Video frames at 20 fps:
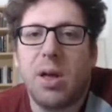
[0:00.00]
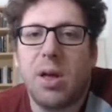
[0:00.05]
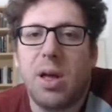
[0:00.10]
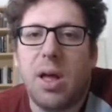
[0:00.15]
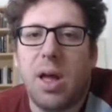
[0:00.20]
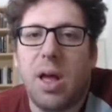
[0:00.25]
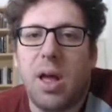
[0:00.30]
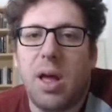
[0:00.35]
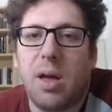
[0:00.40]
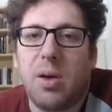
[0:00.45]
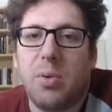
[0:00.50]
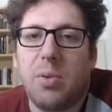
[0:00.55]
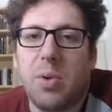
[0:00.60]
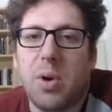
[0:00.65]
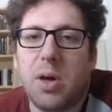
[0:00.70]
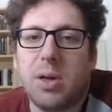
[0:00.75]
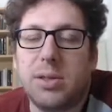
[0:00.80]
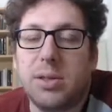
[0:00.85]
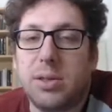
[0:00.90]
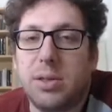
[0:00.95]

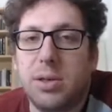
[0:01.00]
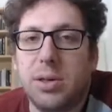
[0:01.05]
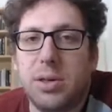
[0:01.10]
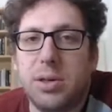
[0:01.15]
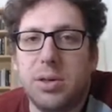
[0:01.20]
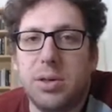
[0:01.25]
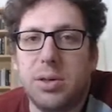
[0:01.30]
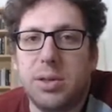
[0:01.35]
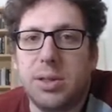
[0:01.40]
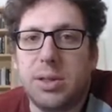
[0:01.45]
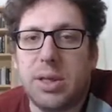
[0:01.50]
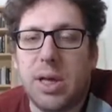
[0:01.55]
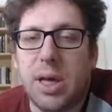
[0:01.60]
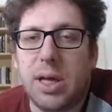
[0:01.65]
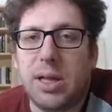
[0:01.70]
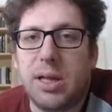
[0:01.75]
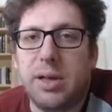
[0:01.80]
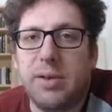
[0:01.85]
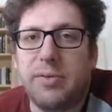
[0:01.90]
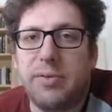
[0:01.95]
was to use
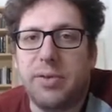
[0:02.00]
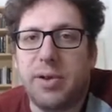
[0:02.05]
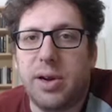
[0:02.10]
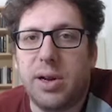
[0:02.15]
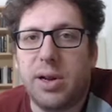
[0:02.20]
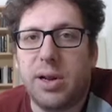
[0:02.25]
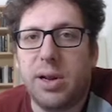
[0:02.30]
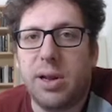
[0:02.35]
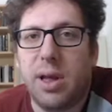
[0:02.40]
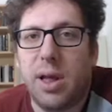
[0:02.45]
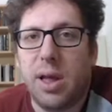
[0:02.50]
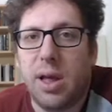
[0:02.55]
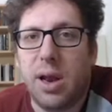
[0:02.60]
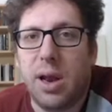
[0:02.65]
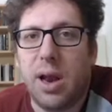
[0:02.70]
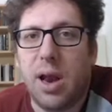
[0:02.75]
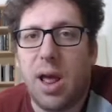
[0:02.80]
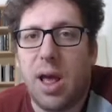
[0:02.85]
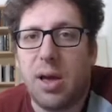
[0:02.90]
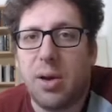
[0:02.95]
a different
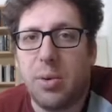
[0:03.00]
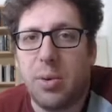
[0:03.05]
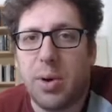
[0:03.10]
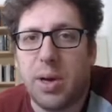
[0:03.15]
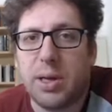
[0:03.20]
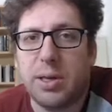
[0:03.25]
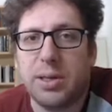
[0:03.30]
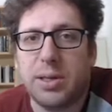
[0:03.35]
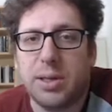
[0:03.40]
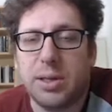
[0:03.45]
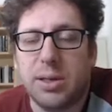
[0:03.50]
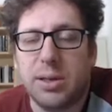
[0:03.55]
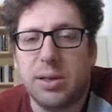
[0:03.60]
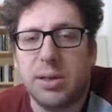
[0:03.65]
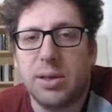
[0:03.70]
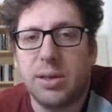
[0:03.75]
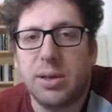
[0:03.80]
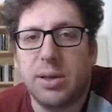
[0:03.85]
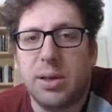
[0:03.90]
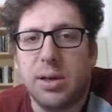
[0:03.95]
language.
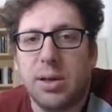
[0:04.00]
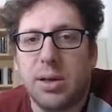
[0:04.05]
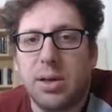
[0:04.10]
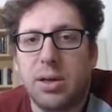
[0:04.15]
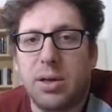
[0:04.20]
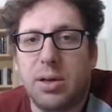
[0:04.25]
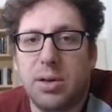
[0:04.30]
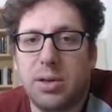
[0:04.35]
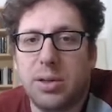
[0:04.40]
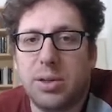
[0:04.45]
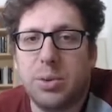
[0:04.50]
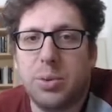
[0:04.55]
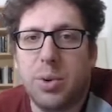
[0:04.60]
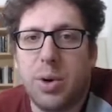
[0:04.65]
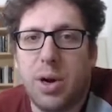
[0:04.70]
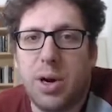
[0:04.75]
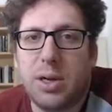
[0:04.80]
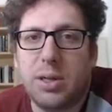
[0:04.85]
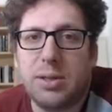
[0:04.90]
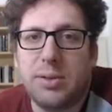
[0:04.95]
Use
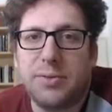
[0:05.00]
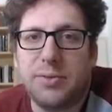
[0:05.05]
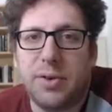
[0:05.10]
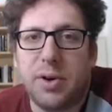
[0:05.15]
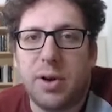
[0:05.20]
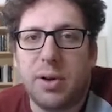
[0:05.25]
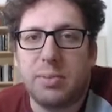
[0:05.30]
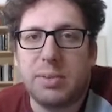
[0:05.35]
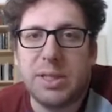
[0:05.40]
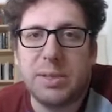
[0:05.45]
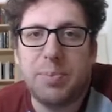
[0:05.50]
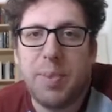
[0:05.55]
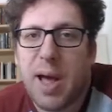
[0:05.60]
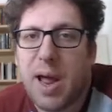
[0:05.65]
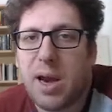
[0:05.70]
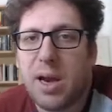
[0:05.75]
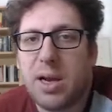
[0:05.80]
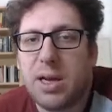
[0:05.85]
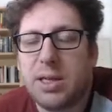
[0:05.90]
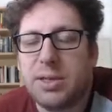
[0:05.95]
words from
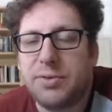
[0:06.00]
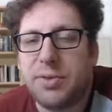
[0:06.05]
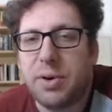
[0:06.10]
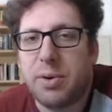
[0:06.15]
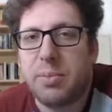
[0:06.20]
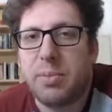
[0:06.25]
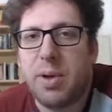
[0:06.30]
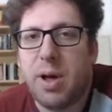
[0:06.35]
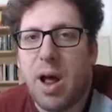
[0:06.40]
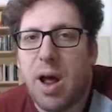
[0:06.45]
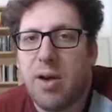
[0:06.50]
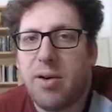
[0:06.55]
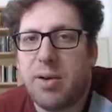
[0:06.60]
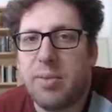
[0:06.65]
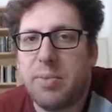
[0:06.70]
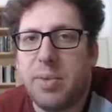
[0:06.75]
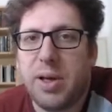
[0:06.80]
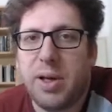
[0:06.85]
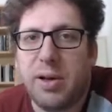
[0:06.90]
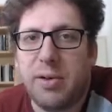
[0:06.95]
Spanish, from
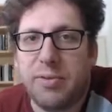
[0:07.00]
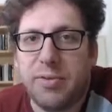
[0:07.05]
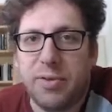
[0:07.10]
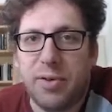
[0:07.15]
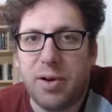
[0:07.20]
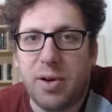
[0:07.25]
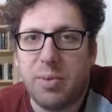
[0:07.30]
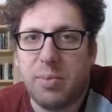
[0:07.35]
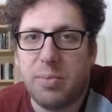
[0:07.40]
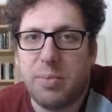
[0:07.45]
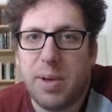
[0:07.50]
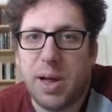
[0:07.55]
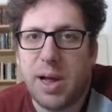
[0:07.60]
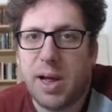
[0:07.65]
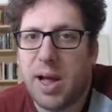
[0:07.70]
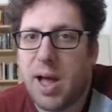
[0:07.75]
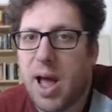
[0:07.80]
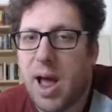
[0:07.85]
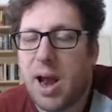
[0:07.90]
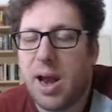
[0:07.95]
Arabic, from
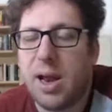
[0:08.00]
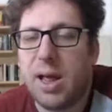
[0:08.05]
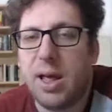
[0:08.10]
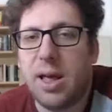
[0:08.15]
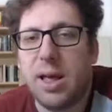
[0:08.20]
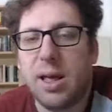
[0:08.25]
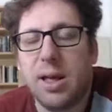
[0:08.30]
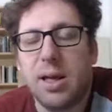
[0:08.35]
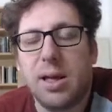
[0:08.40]
Bengali,